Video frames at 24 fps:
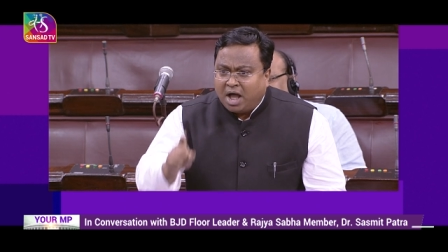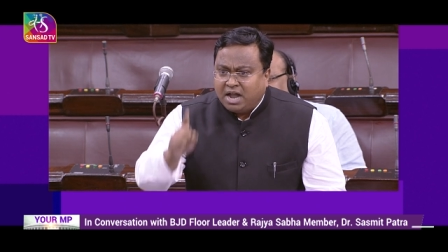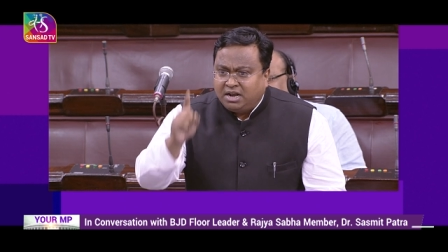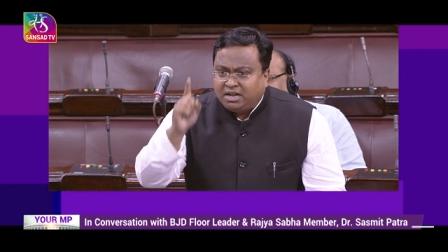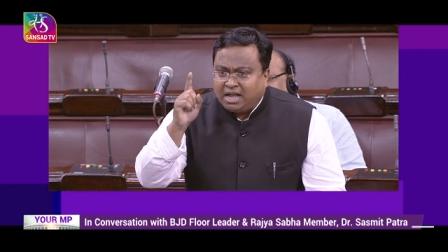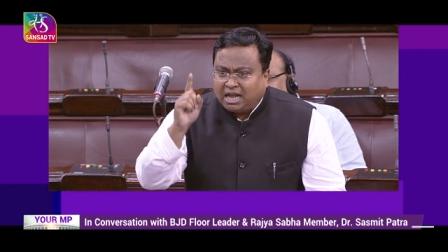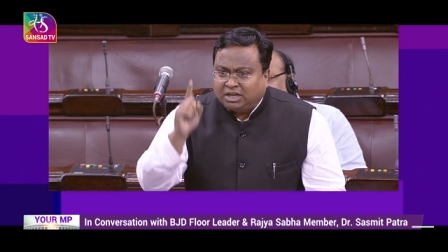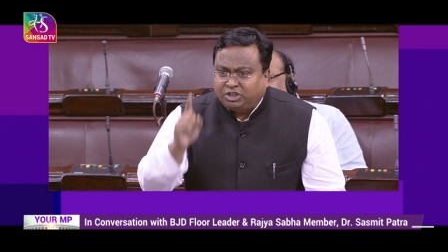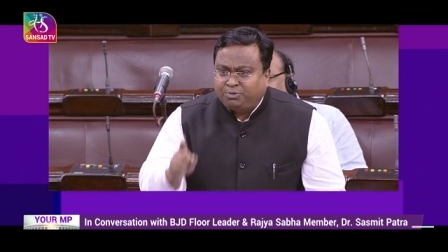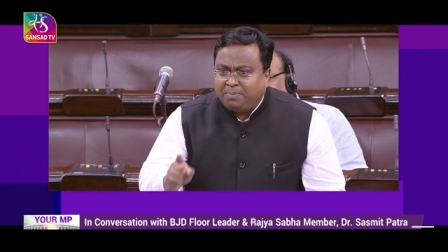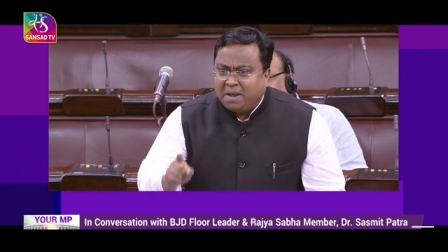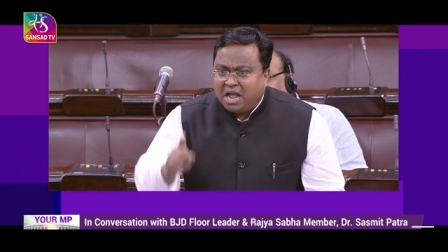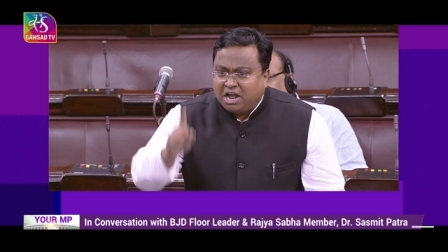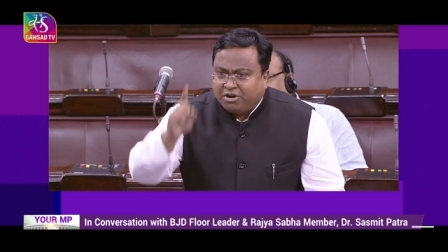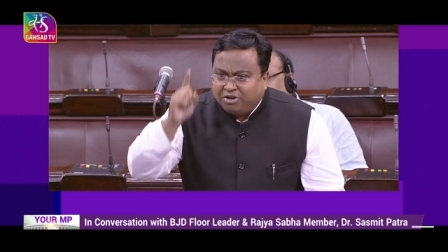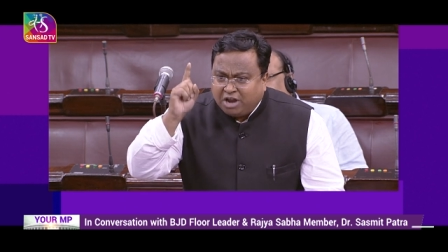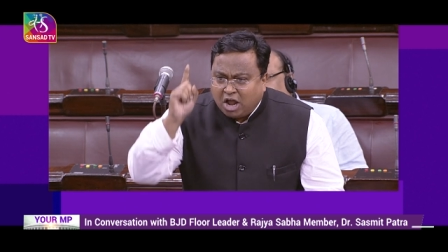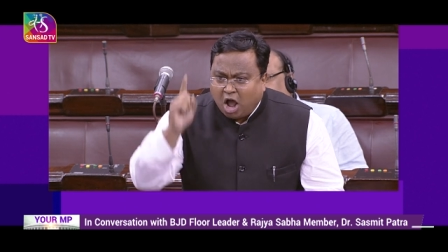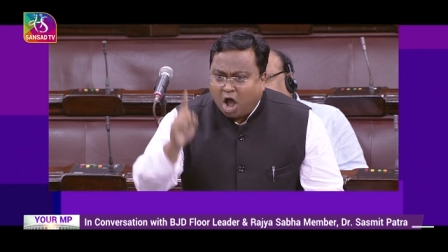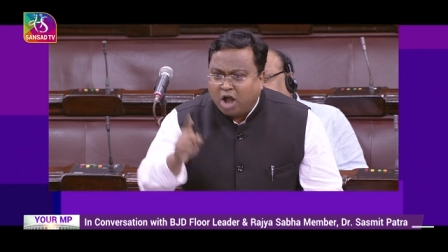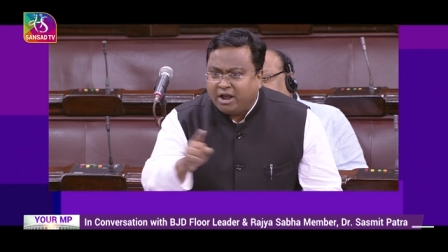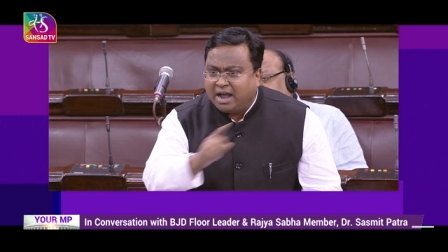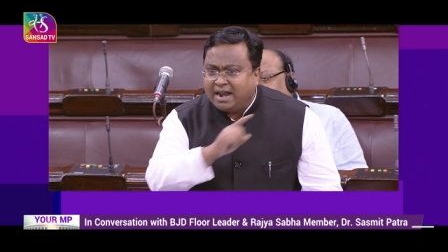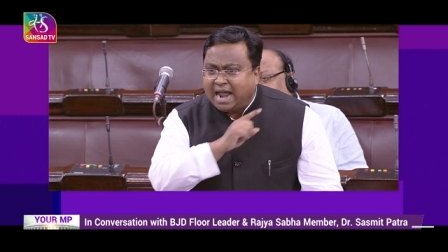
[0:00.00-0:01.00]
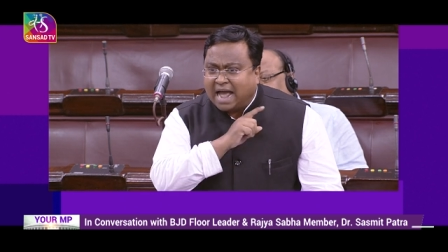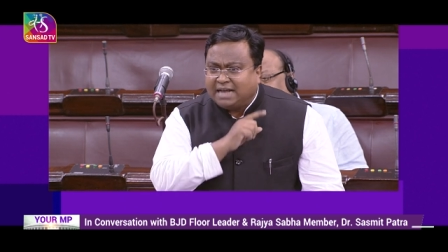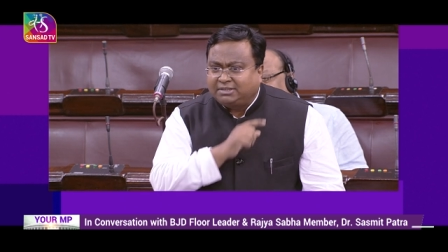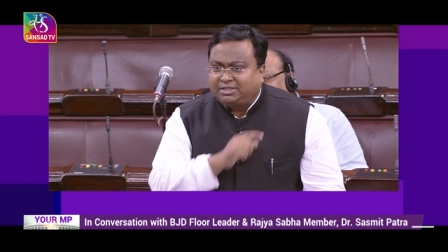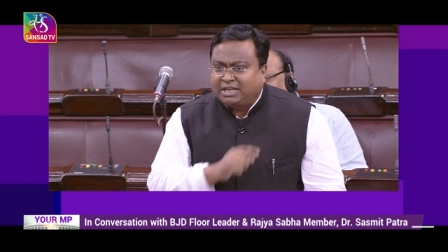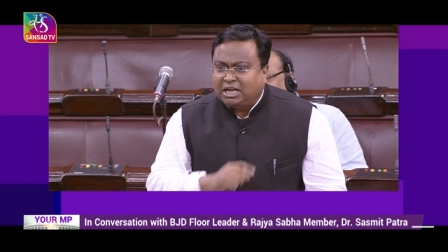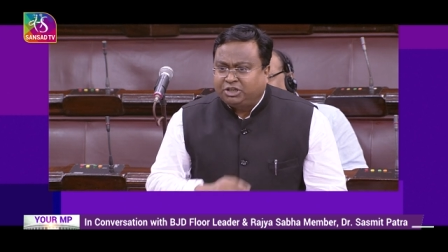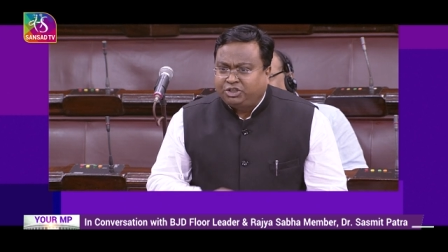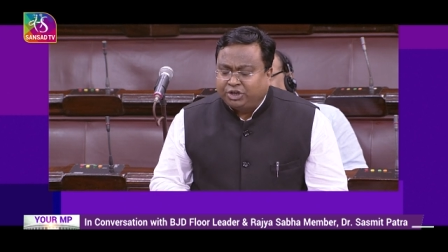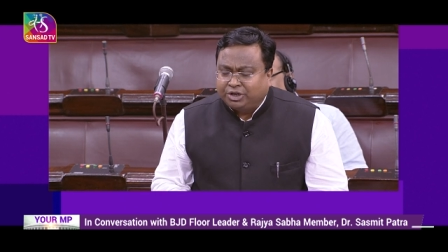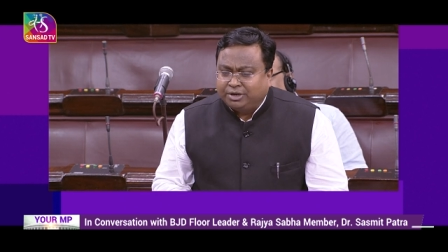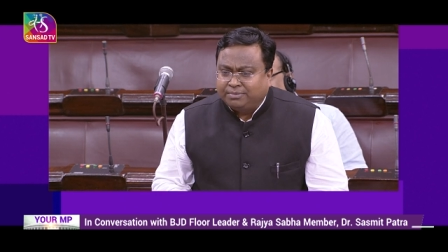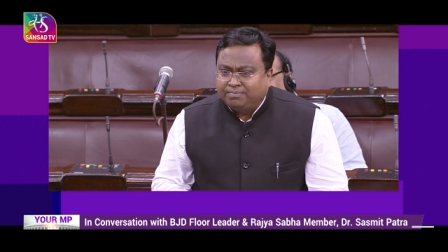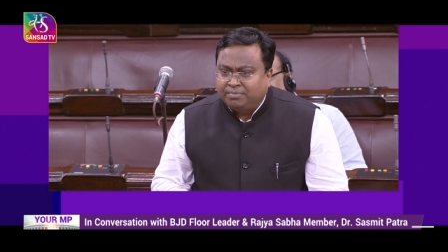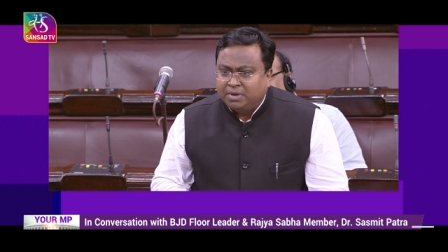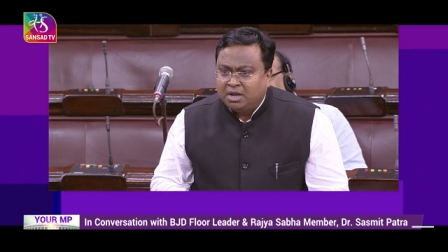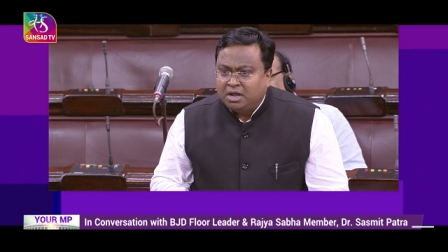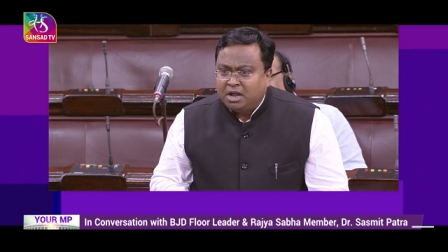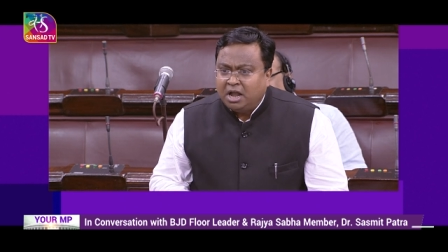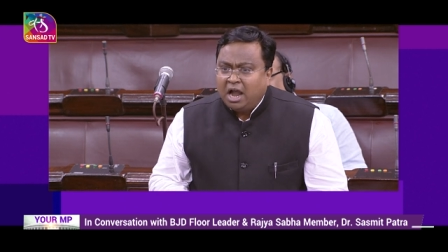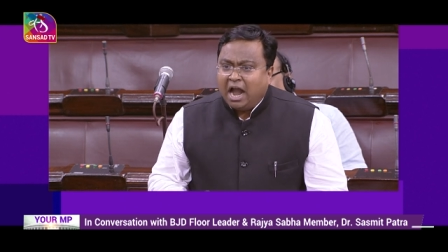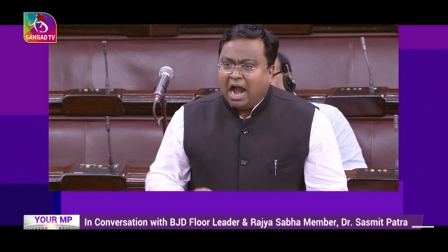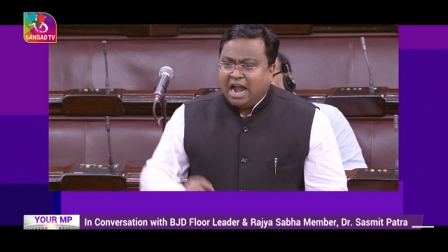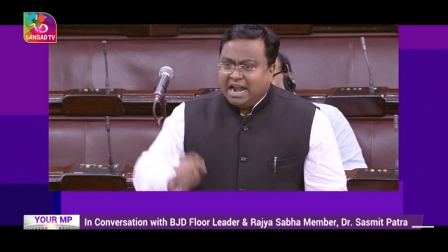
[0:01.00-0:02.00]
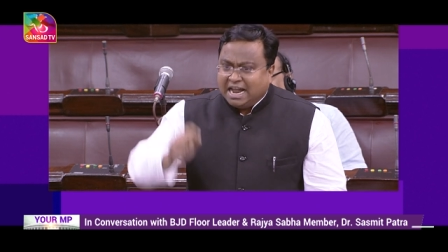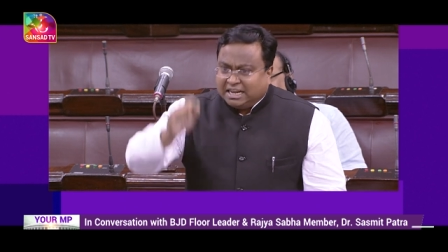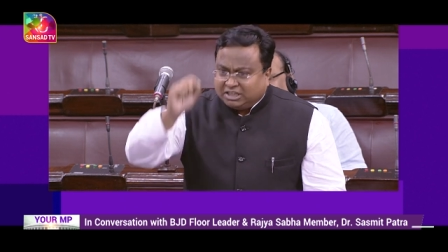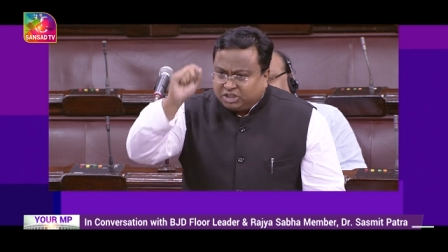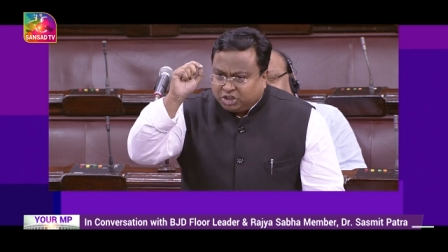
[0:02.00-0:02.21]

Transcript: and Kashmir reorganization. It is